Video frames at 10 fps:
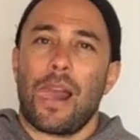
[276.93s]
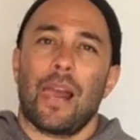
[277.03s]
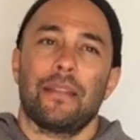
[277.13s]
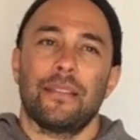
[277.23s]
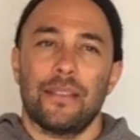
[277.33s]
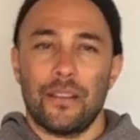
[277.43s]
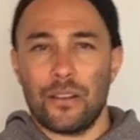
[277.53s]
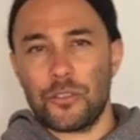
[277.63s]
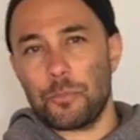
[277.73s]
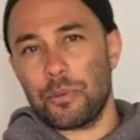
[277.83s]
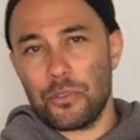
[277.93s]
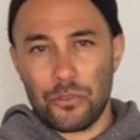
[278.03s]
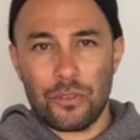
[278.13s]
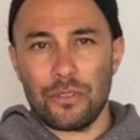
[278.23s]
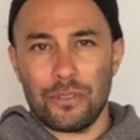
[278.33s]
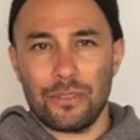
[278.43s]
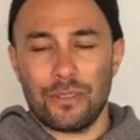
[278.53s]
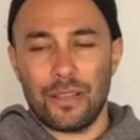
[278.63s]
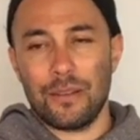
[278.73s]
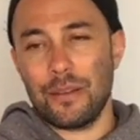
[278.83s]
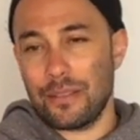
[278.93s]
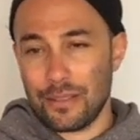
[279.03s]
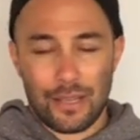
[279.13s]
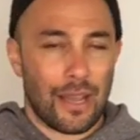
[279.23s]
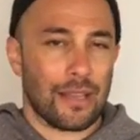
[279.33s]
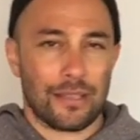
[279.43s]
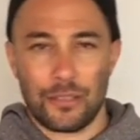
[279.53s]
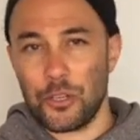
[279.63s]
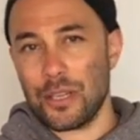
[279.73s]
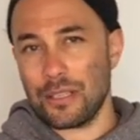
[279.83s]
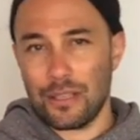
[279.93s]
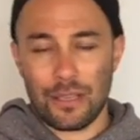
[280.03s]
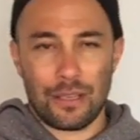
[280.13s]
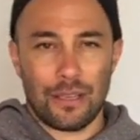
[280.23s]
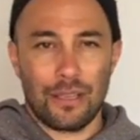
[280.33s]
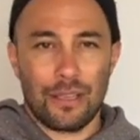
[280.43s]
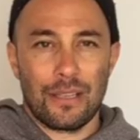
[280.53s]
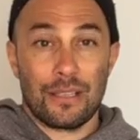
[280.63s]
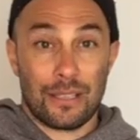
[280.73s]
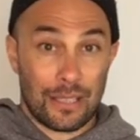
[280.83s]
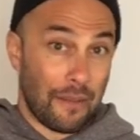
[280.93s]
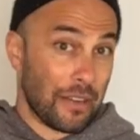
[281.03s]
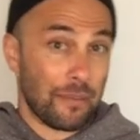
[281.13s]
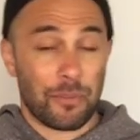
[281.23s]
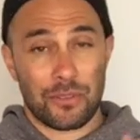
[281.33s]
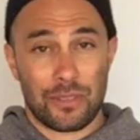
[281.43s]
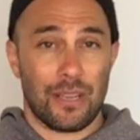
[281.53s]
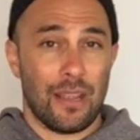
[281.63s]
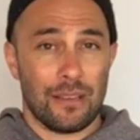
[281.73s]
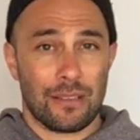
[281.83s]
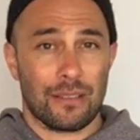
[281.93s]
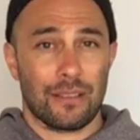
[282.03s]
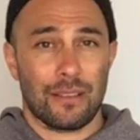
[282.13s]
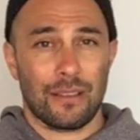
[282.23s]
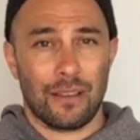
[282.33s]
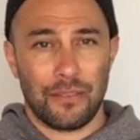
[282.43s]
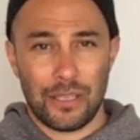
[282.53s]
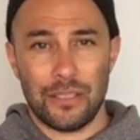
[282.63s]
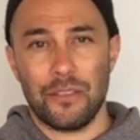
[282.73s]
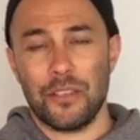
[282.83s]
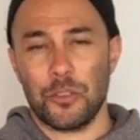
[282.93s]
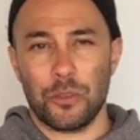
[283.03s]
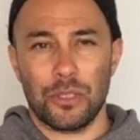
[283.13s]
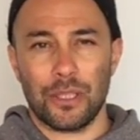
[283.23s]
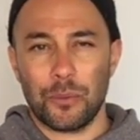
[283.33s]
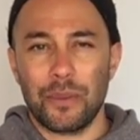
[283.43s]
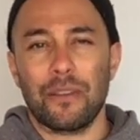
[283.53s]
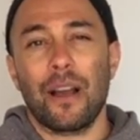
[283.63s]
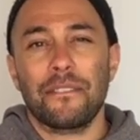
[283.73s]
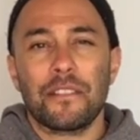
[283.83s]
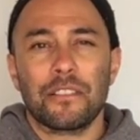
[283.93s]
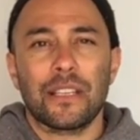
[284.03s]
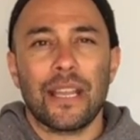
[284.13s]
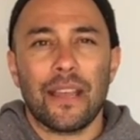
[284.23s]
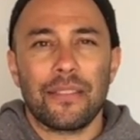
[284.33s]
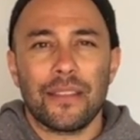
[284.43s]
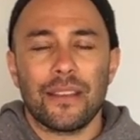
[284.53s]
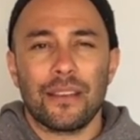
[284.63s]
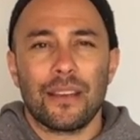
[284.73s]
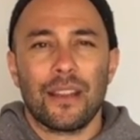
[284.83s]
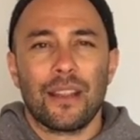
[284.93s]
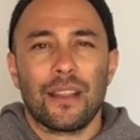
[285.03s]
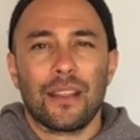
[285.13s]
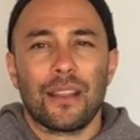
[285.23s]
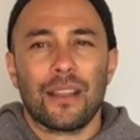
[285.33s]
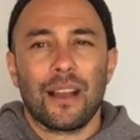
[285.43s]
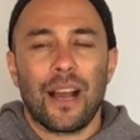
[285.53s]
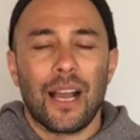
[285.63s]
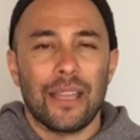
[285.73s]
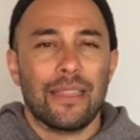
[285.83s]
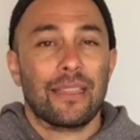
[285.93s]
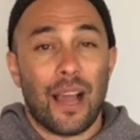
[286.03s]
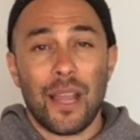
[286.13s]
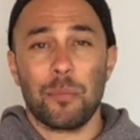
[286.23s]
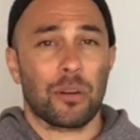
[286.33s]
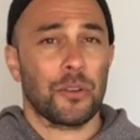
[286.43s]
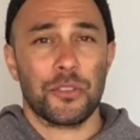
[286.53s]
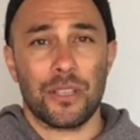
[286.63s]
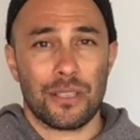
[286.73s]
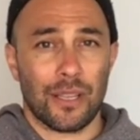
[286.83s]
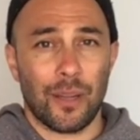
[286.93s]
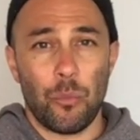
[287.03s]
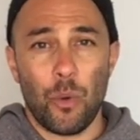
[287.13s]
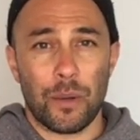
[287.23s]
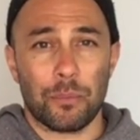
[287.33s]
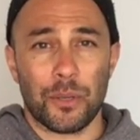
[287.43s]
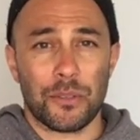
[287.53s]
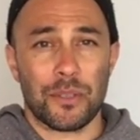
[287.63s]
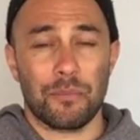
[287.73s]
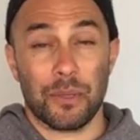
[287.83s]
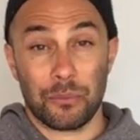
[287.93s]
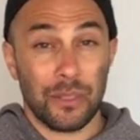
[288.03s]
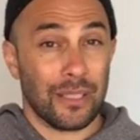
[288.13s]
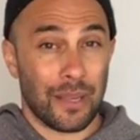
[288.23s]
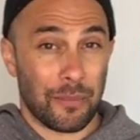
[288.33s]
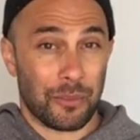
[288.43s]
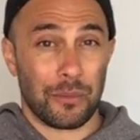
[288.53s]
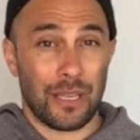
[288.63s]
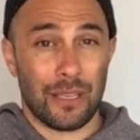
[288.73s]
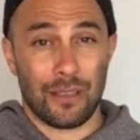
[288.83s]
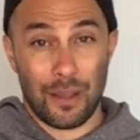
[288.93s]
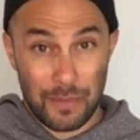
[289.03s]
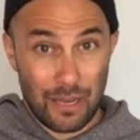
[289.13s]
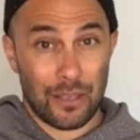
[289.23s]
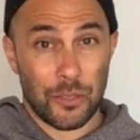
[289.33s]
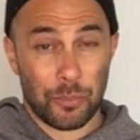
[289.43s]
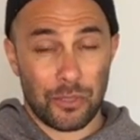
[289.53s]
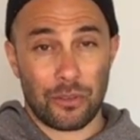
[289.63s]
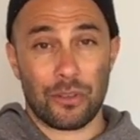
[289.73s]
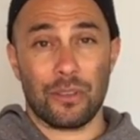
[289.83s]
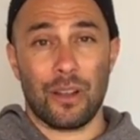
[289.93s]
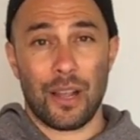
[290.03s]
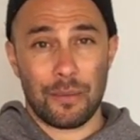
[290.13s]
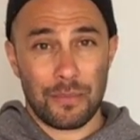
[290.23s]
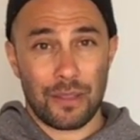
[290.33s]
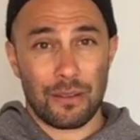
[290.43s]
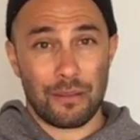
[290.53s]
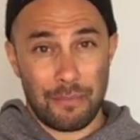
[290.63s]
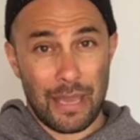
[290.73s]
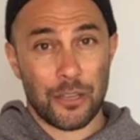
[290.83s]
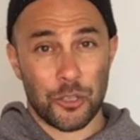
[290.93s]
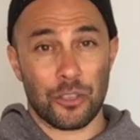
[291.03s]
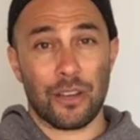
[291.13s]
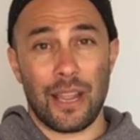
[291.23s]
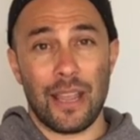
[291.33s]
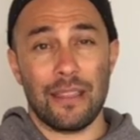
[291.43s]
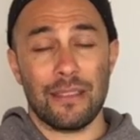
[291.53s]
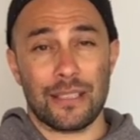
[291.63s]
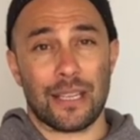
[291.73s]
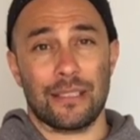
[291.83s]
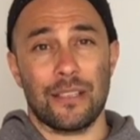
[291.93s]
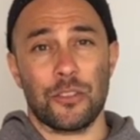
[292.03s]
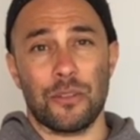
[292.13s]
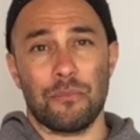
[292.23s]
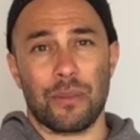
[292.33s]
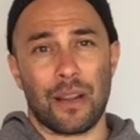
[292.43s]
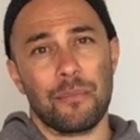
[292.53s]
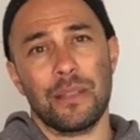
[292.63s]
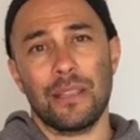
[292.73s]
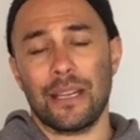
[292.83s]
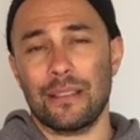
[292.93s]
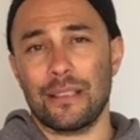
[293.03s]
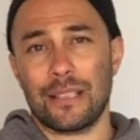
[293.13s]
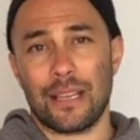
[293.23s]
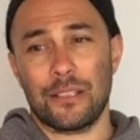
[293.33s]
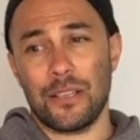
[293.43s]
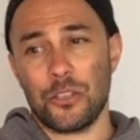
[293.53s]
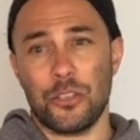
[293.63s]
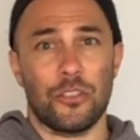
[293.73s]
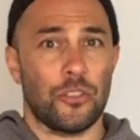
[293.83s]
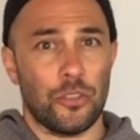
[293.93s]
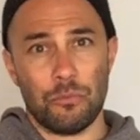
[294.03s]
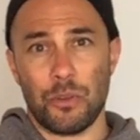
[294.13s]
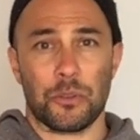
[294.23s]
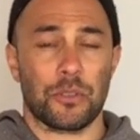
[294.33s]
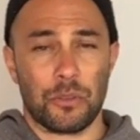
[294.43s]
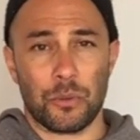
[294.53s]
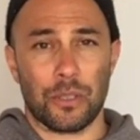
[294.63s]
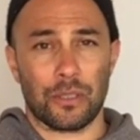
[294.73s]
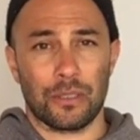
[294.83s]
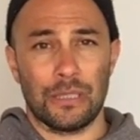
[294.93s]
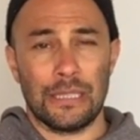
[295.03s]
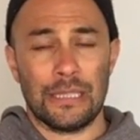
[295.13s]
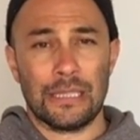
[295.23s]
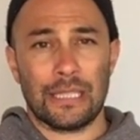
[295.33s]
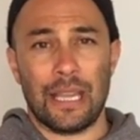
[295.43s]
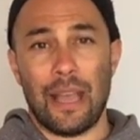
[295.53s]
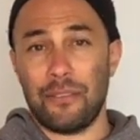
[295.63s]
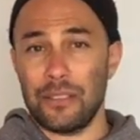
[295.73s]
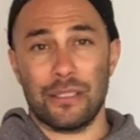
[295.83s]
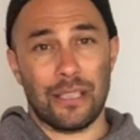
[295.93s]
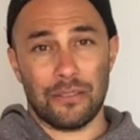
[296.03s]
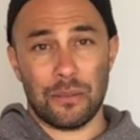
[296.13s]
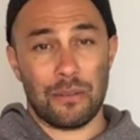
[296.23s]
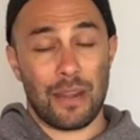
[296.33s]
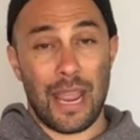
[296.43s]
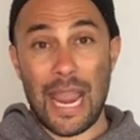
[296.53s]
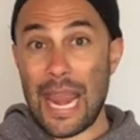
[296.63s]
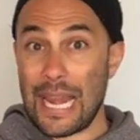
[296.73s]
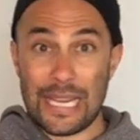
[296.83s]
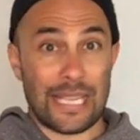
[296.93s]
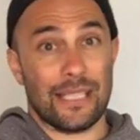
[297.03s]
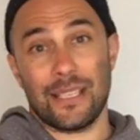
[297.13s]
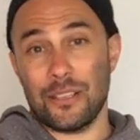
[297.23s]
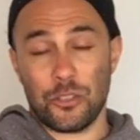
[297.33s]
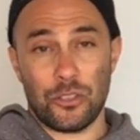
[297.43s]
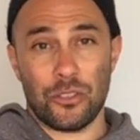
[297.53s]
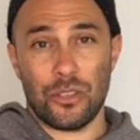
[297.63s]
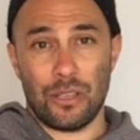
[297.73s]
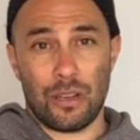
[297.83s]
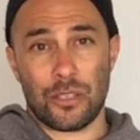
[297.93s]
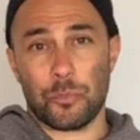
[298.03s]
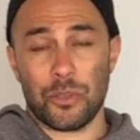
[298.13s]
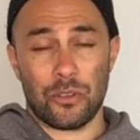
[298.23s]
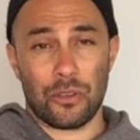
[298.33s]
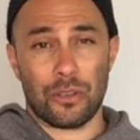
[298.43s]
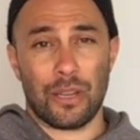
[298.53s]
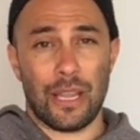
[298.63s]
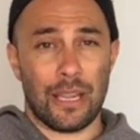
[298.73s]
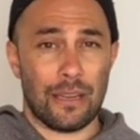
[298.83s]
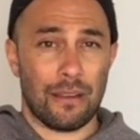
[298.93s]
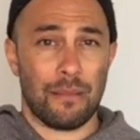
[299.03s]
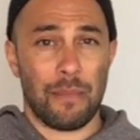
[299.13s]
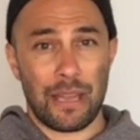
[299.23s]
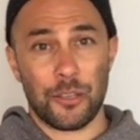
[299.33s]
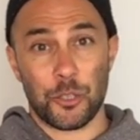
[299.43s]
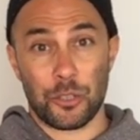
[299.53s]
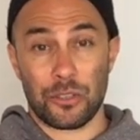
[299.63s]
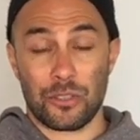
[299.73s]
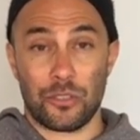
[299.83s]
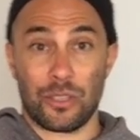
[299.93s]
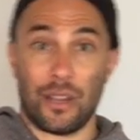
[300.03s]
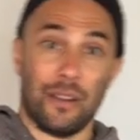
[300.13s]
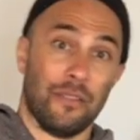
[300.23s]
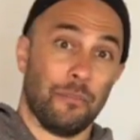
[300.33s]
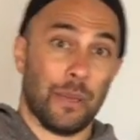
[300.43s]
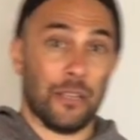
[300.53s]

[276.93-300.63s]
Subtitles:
think the entrepreneur, this guy suggests that 70% of an individual, like, we often forget that I approach this like I'm one person, but really I'm three. I'm the entrepreneur, I'm the manager, and the technician. But I've been letting the technician do most of the work. I haven't given any attention to the entrepreneur, and the manager has just kind of been